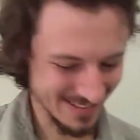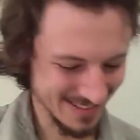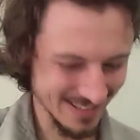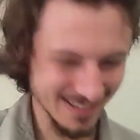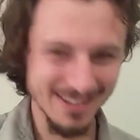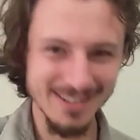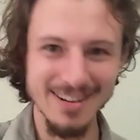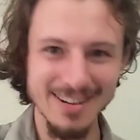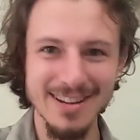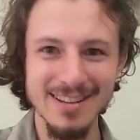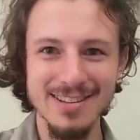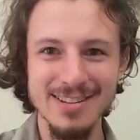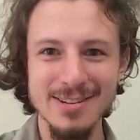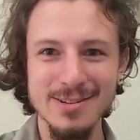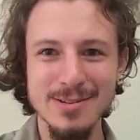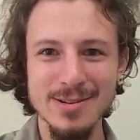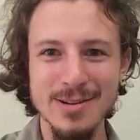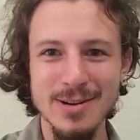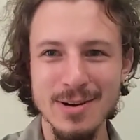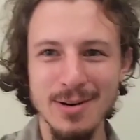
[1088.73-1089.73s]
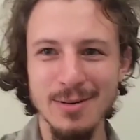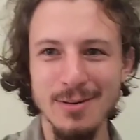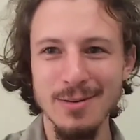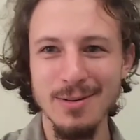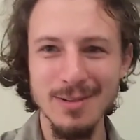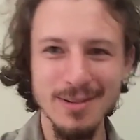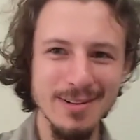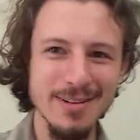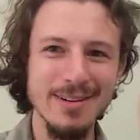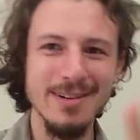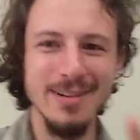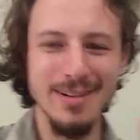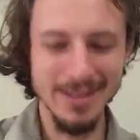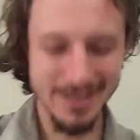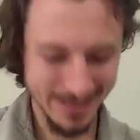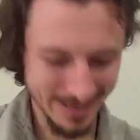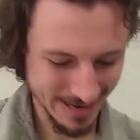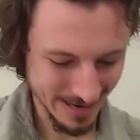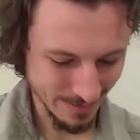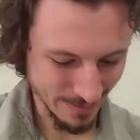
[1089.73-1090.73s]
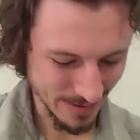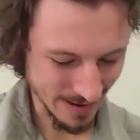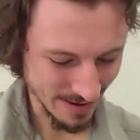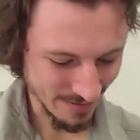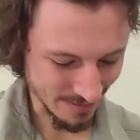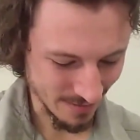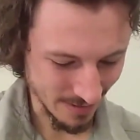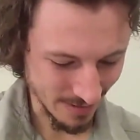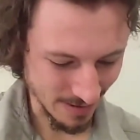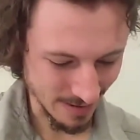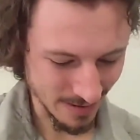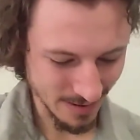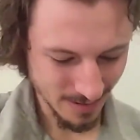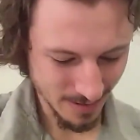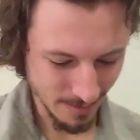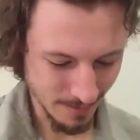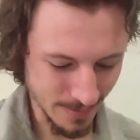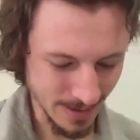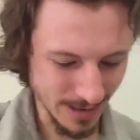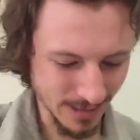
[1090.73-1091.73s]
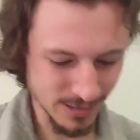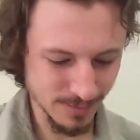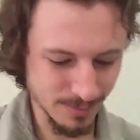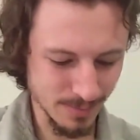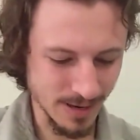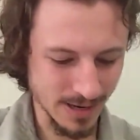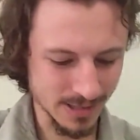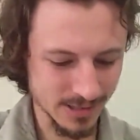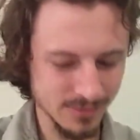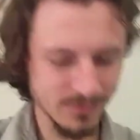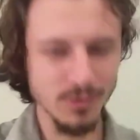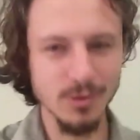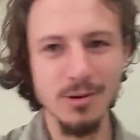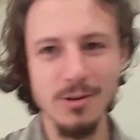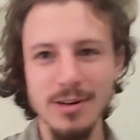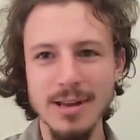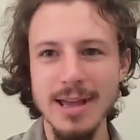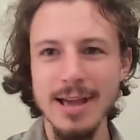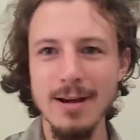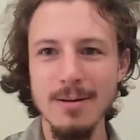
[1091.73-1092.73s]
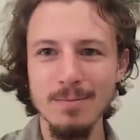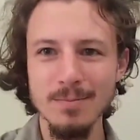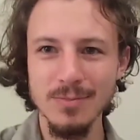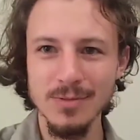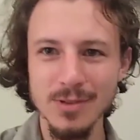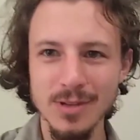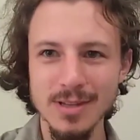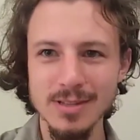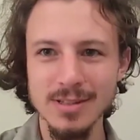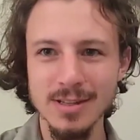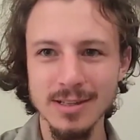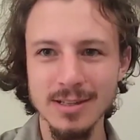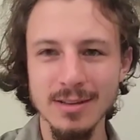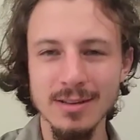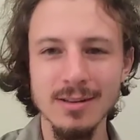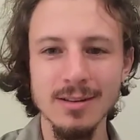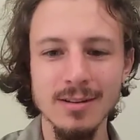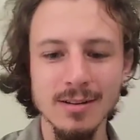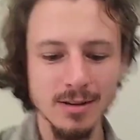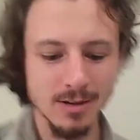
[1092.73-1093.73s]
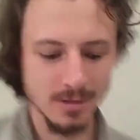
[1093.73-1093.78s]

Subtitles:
Alright, here we go. Again, we have a bounce box for you now. So that's like a